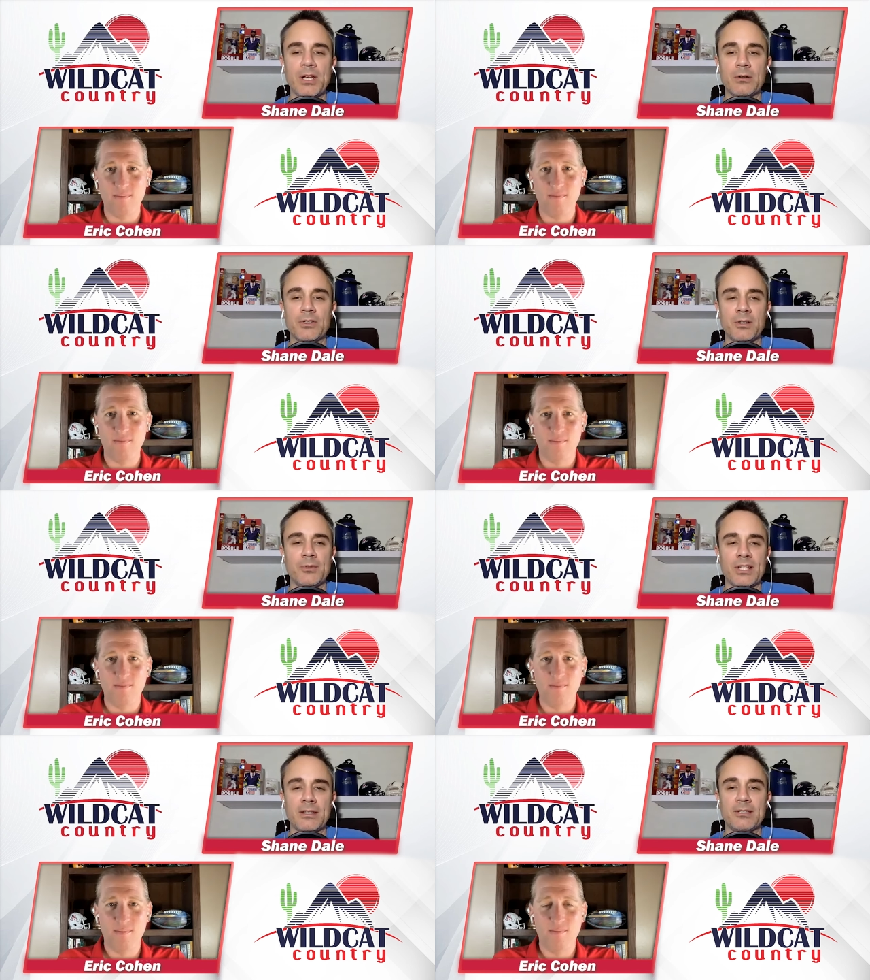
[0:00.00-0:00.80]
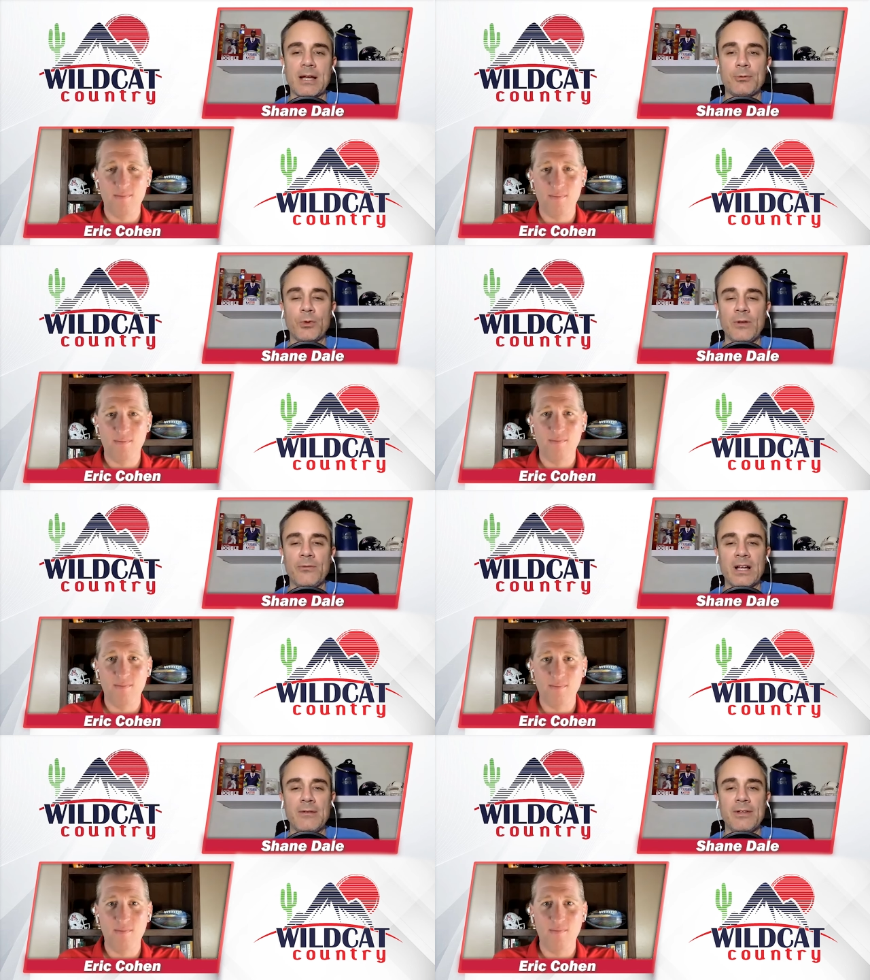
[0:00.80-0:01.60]
Speaker 1: when Arizona was out of the top
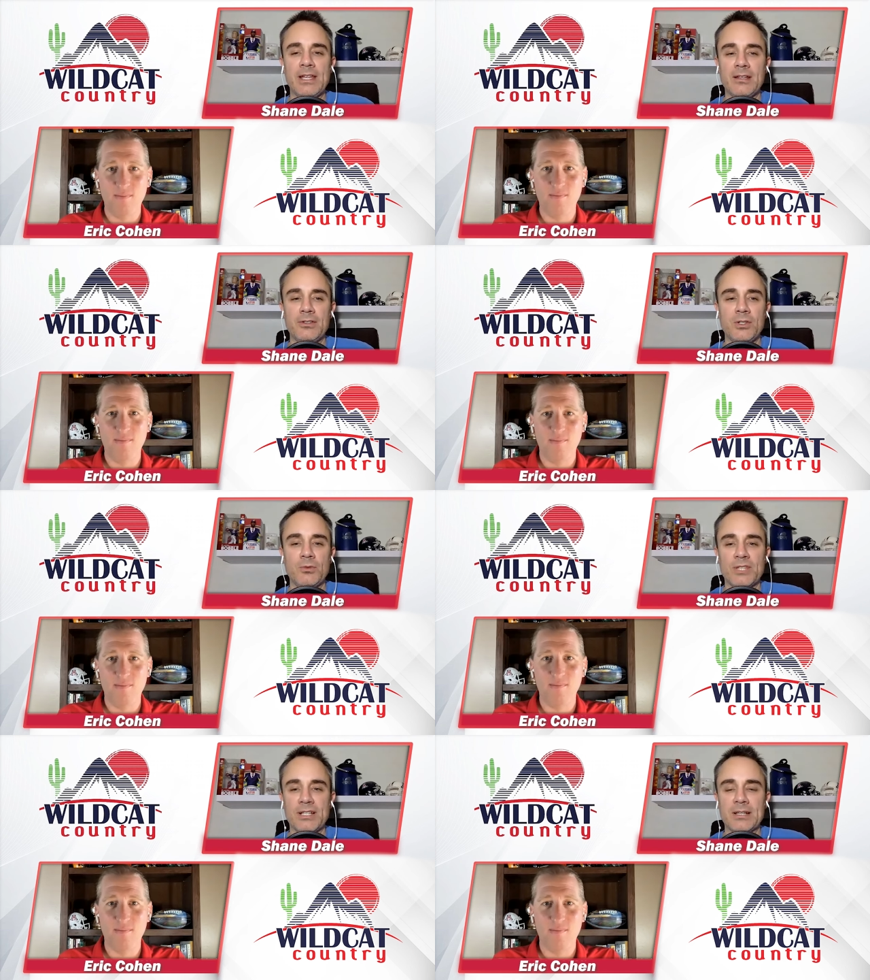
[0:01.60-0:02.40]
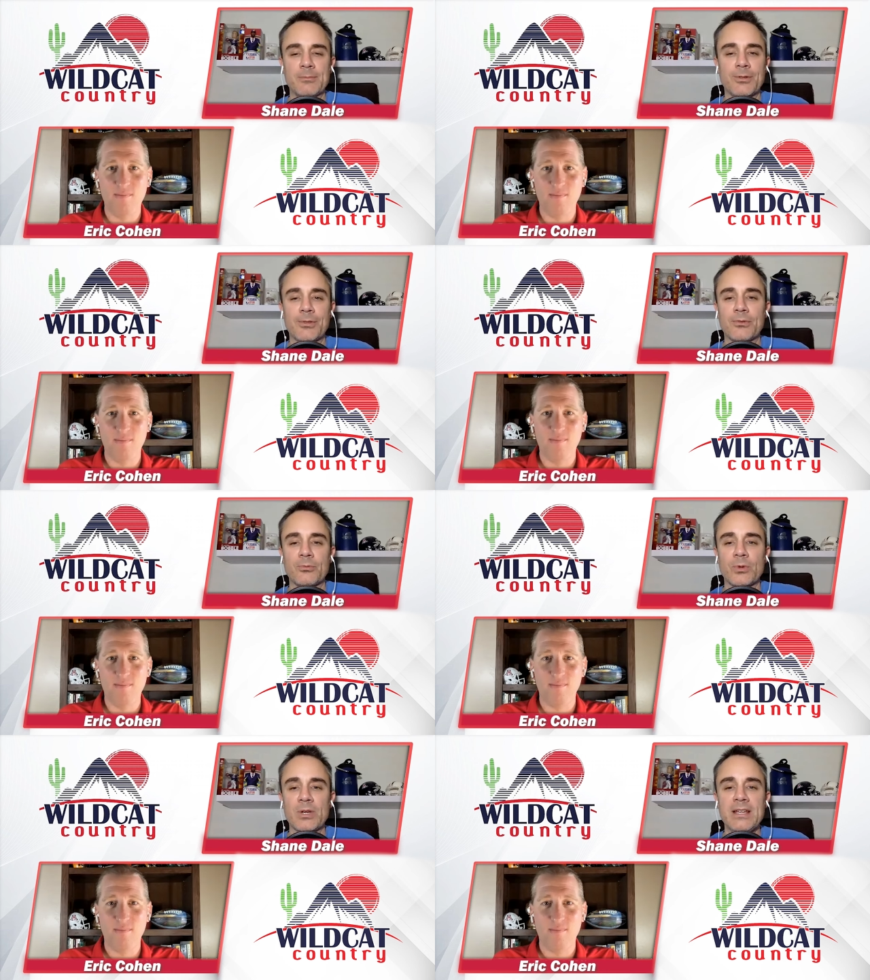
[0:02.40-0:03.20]
25 and ASU was like number
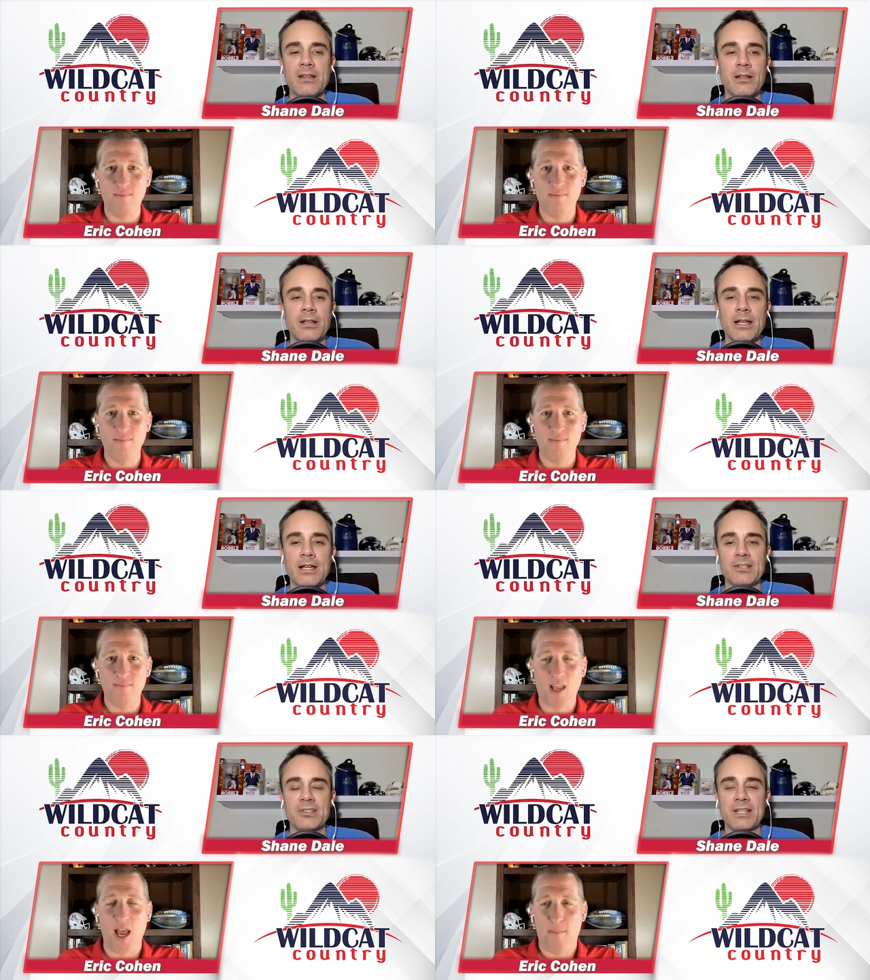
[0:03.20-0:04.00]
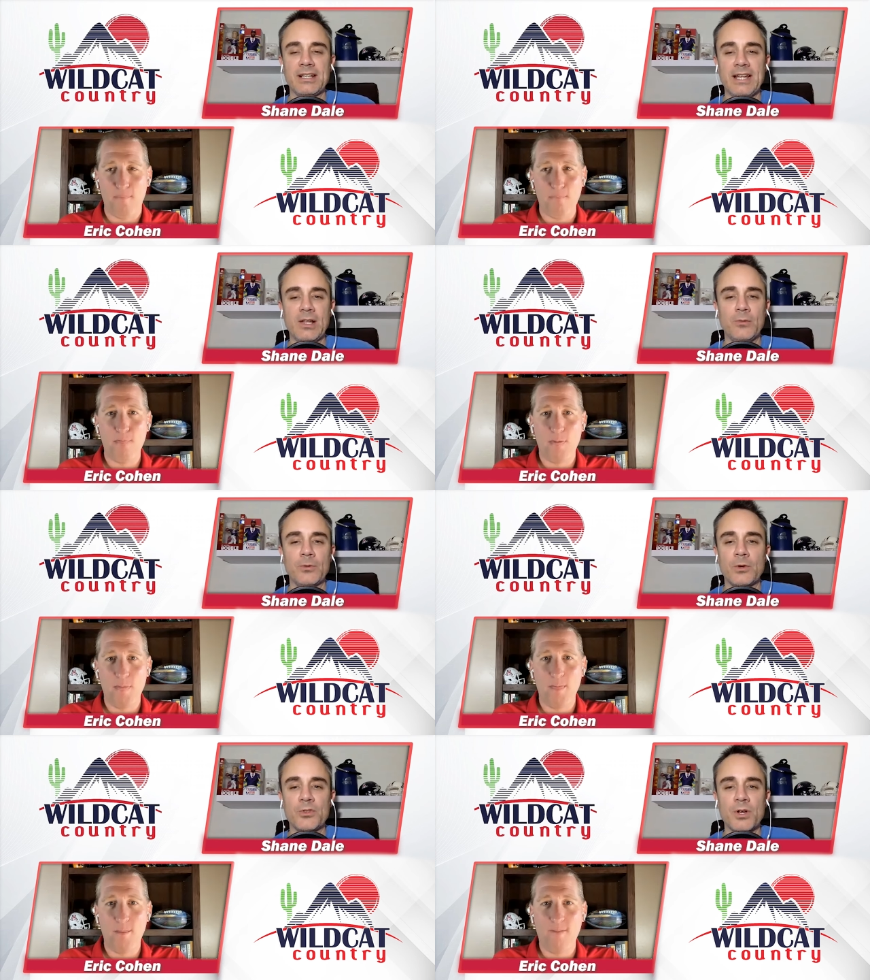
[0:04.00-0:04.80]
three and yeah. just like hell
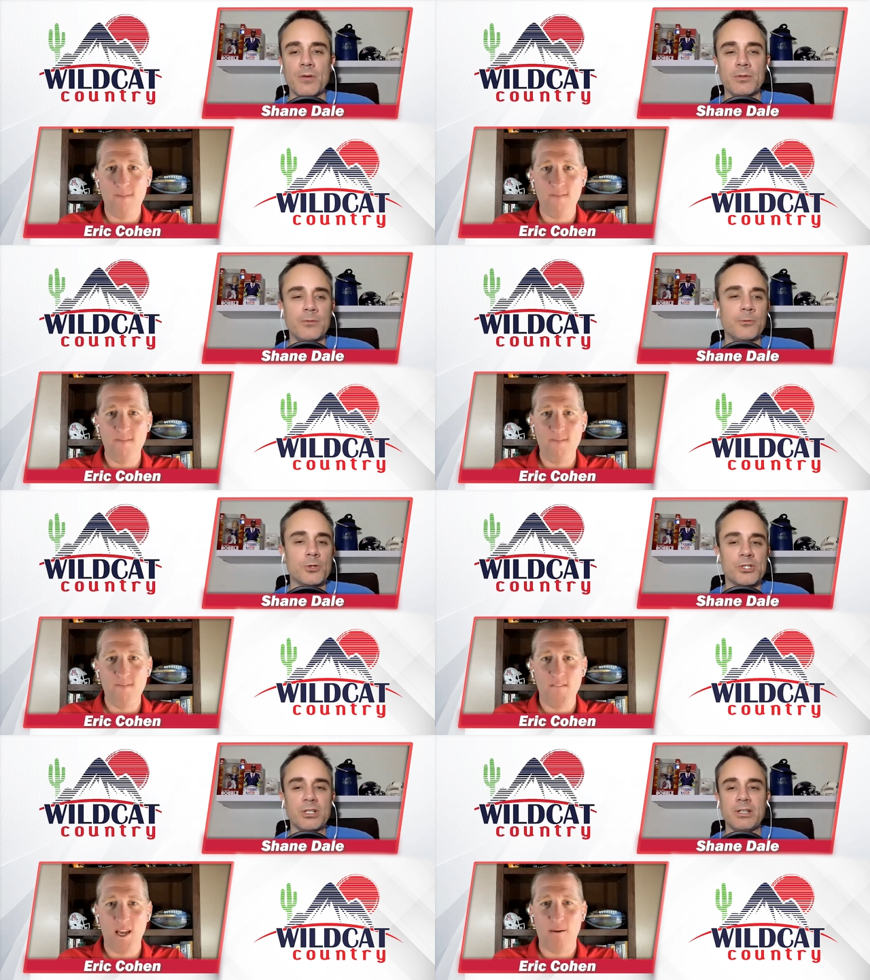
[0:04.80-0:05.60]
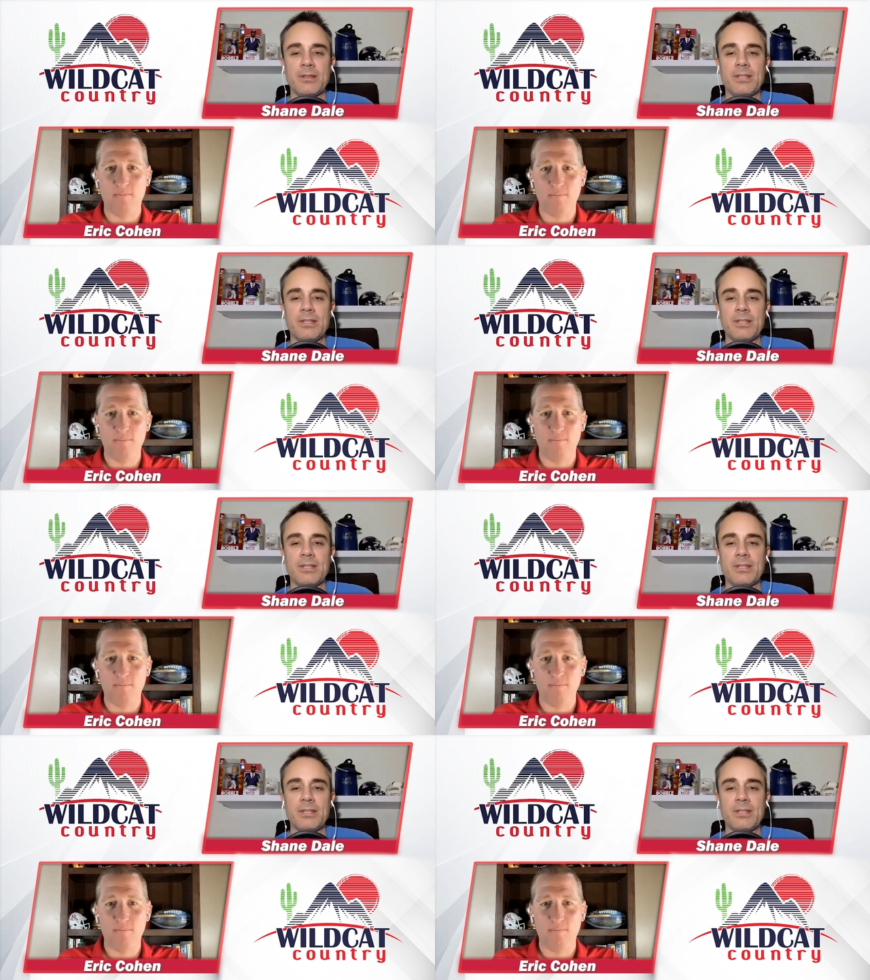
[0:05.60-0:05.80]
froze over. And fortunately, yeah.